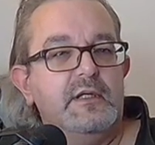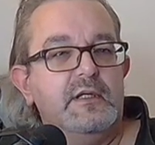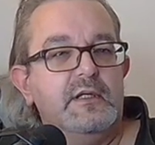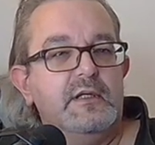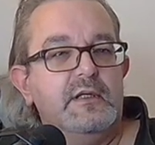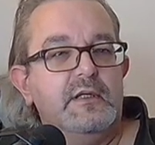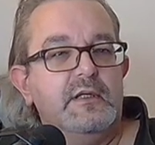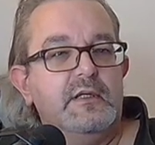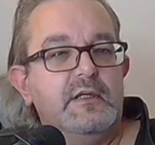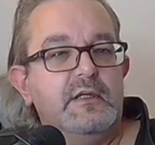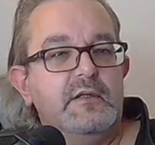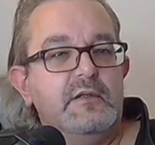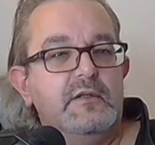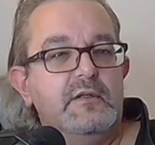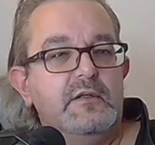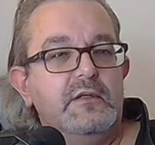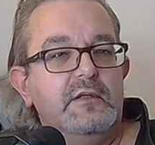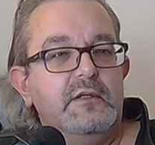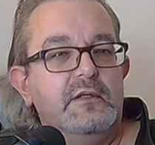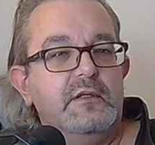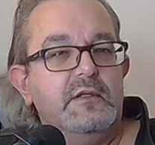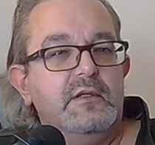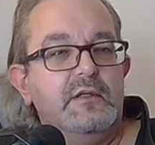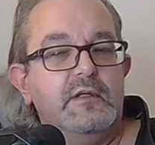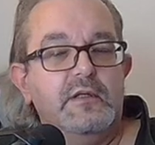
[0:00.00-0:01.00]
You know?
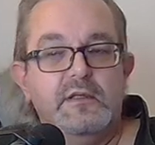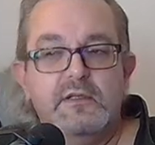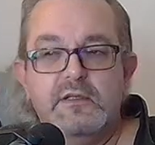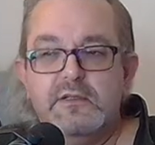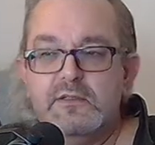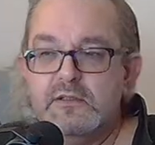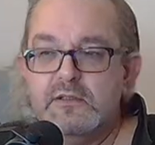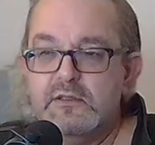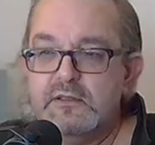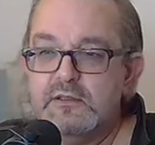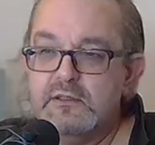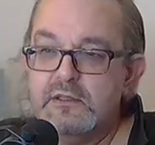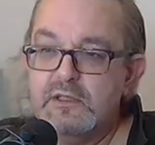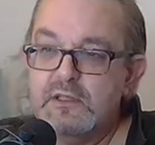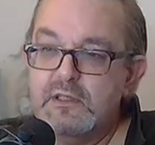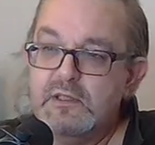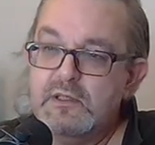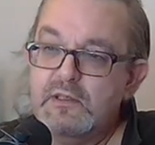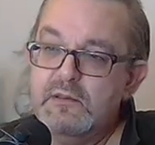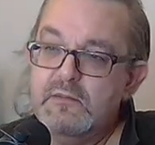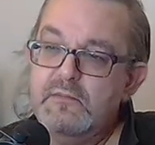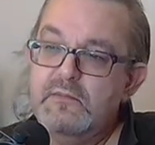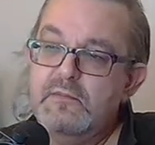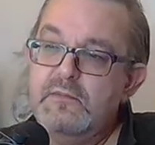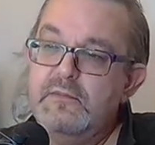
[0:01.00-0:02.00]
It's,
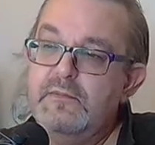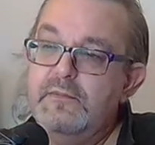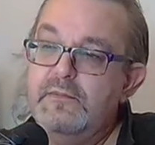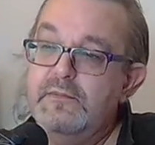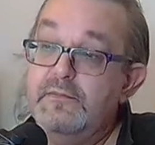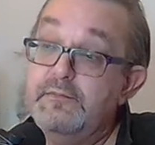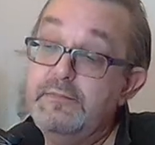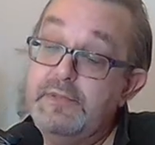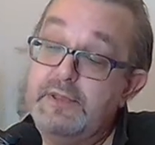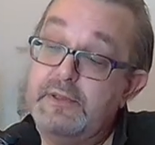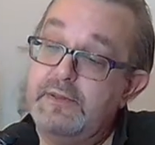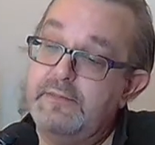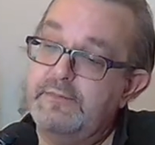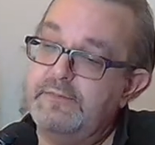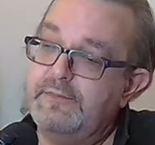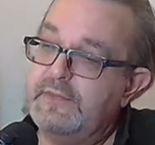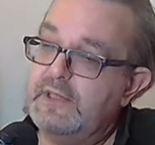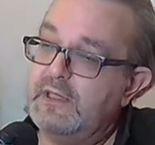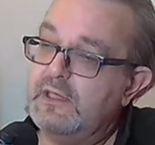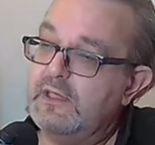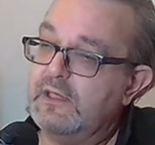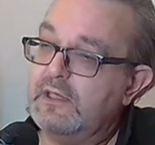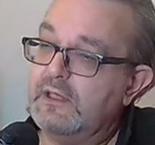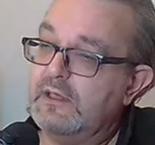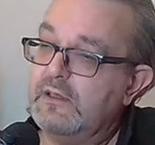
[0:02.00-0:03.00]
but
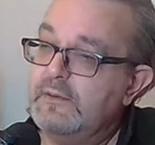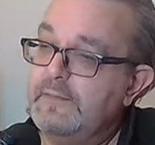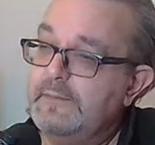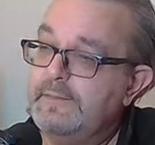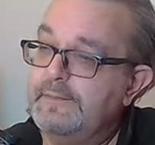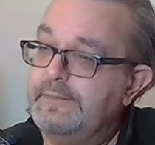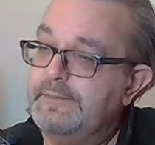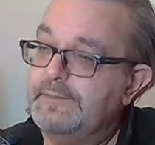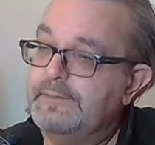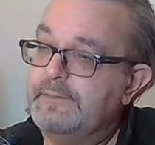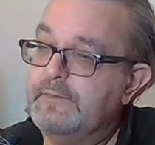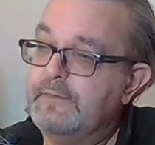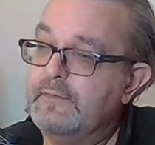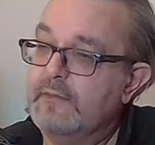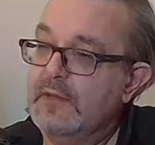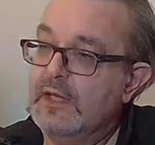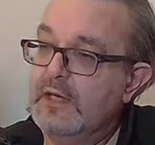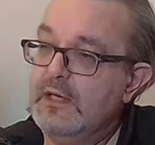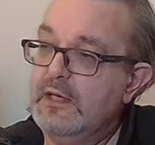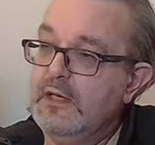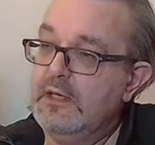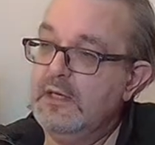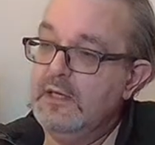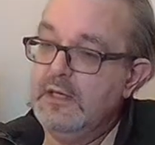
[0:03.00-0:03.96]
there you go.